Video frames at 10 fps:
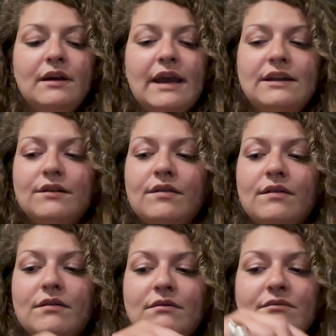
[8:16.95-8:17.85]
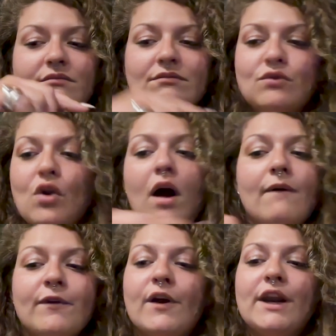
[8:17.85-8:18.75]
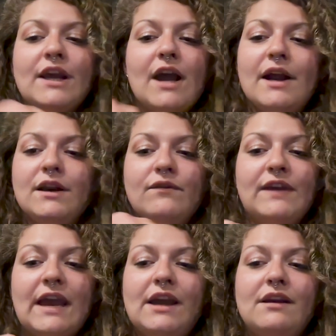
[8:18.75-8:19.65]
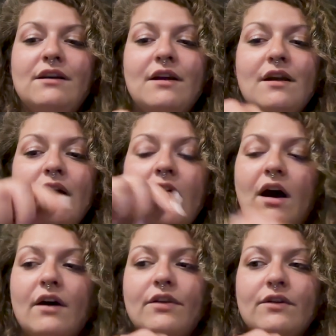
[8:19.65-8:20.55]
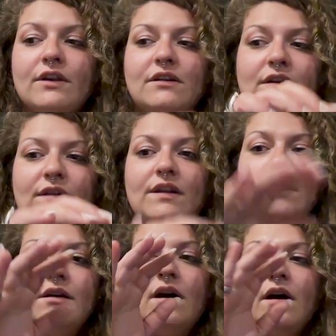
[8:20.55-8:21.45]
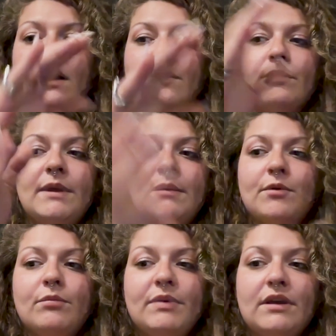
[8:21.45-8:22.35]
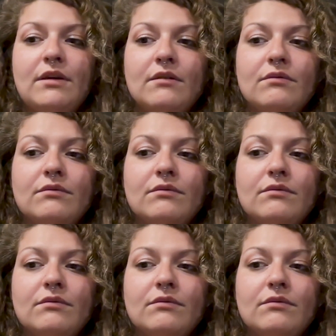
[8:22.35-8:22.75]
And it's not for any kind of gain other than to see other people be